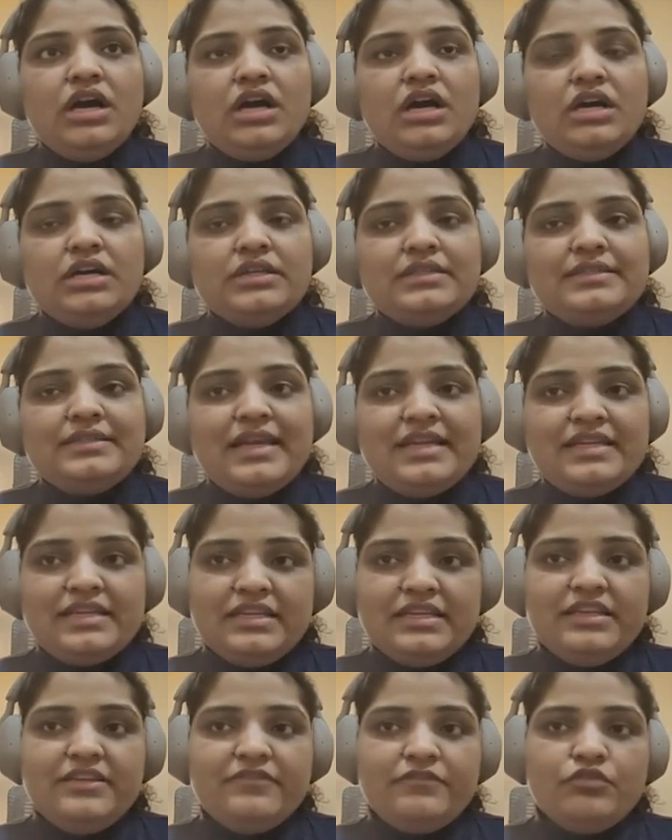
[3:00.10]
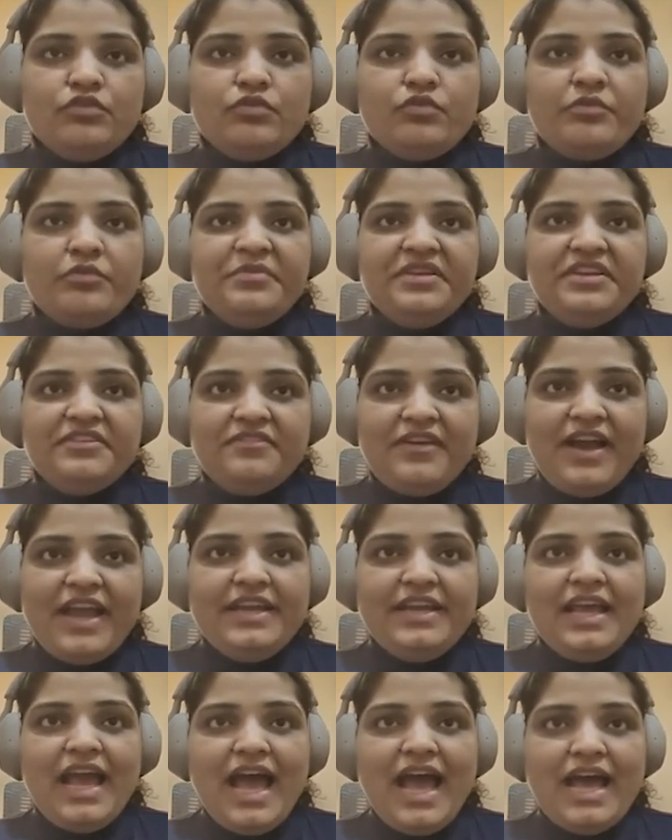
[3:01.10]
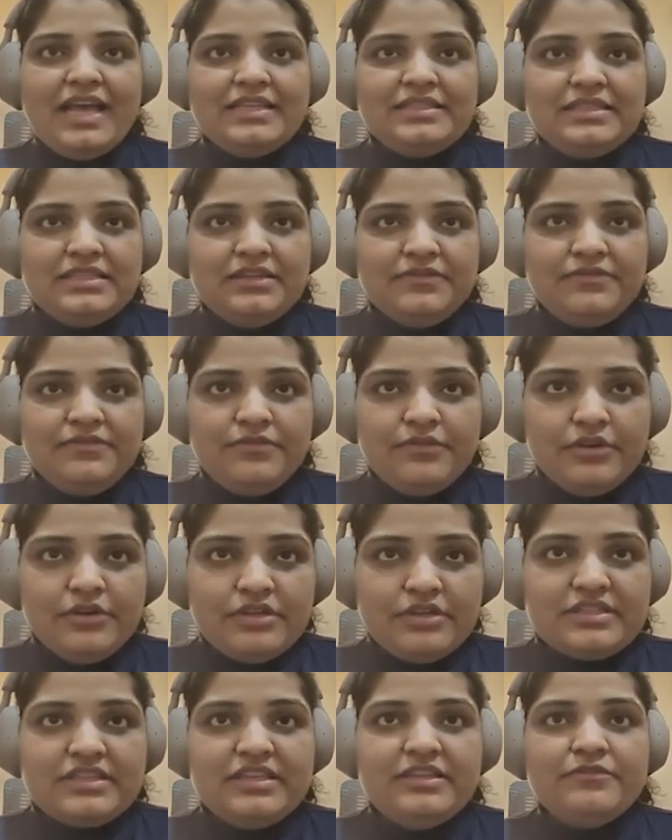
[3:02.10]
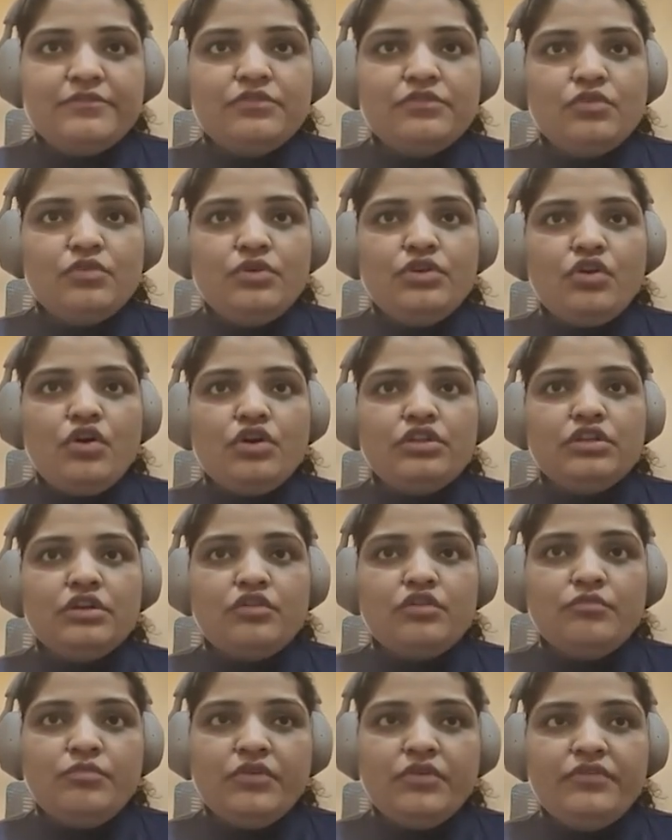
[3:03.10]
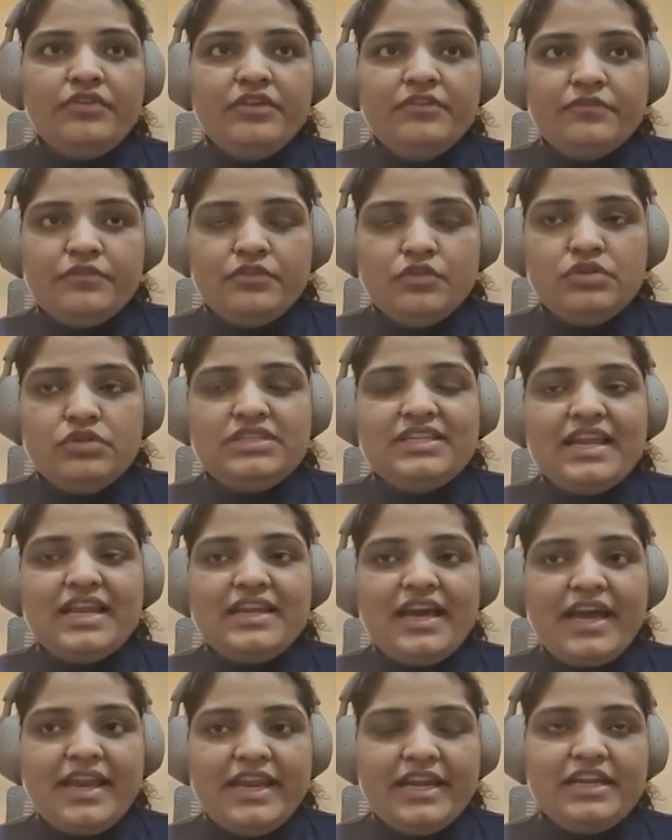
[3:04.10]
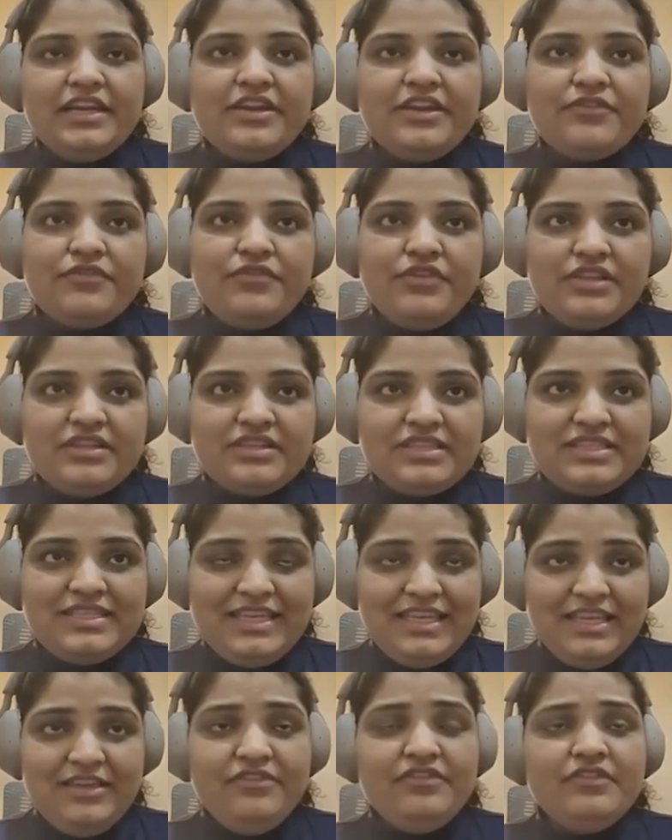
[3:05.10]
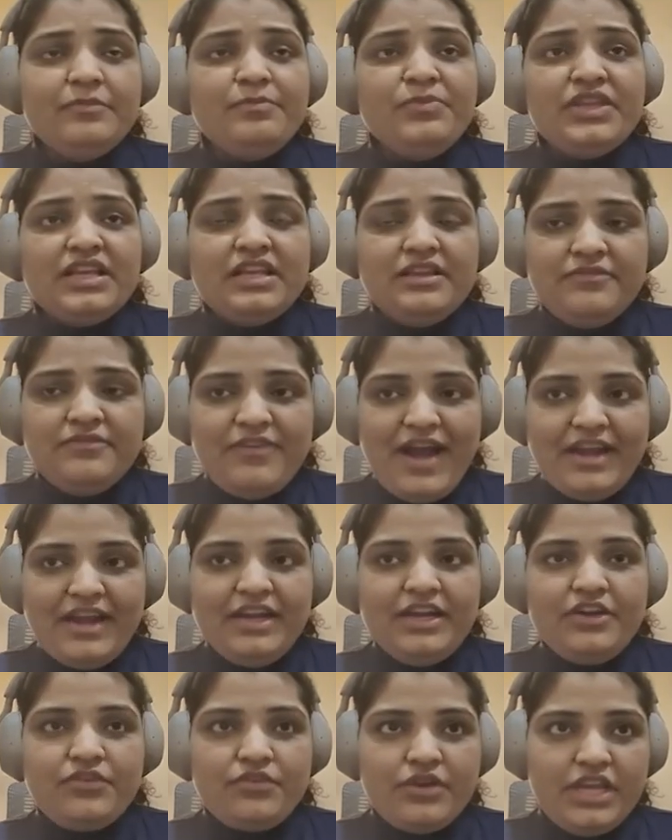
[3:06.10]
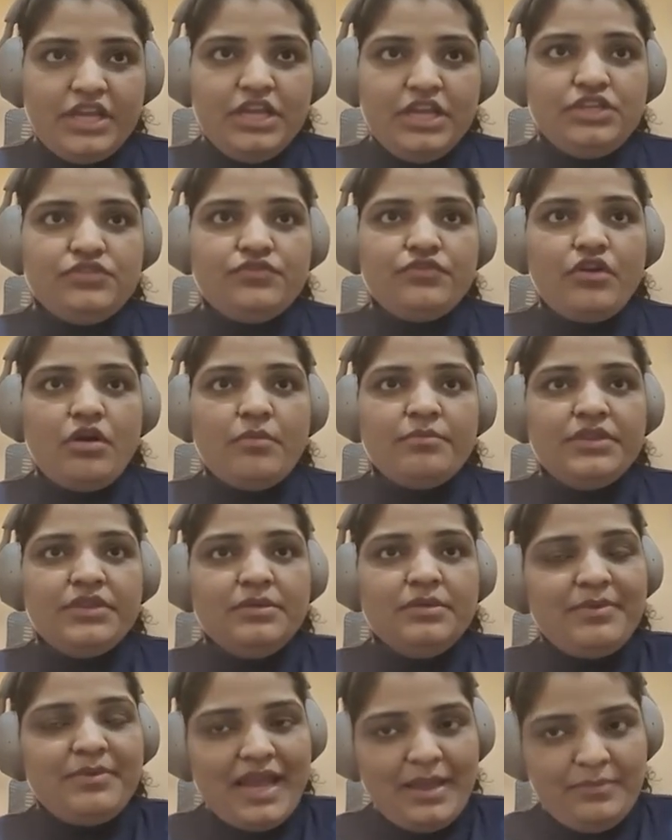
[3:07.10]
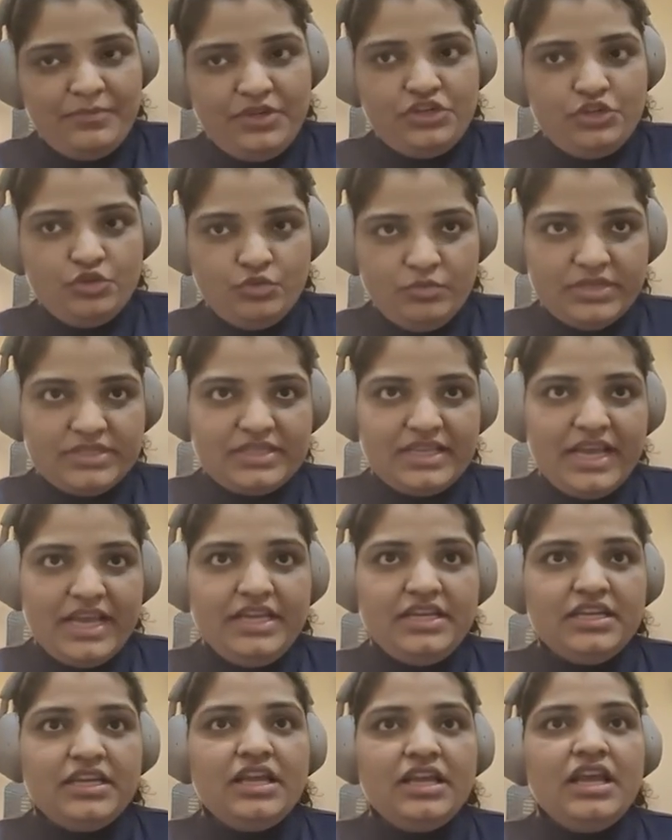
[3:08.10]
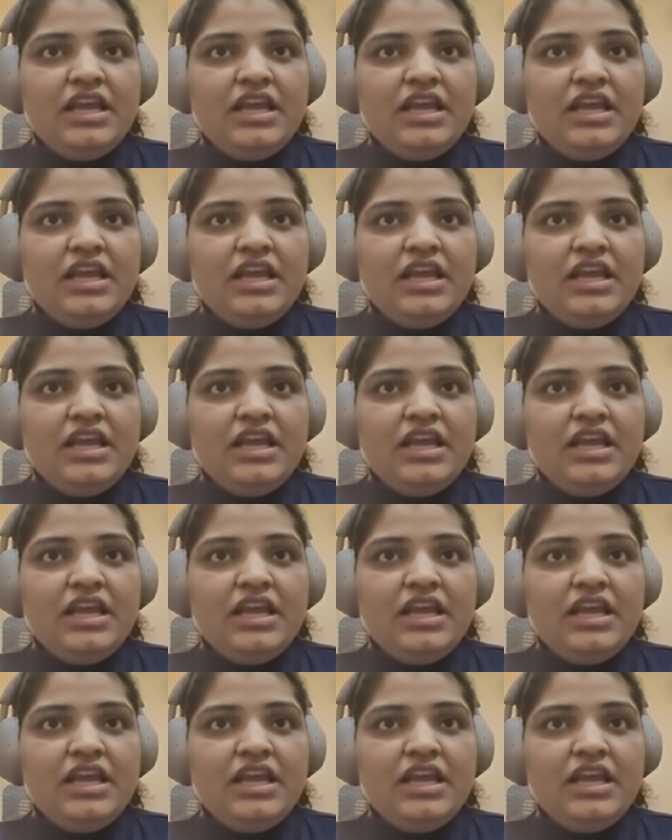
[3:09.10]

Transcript: a sentinel lymph node would be defined as the first lymph node or the group of lymph nodes that directly receive lymphatic drainage from the primary tumor site.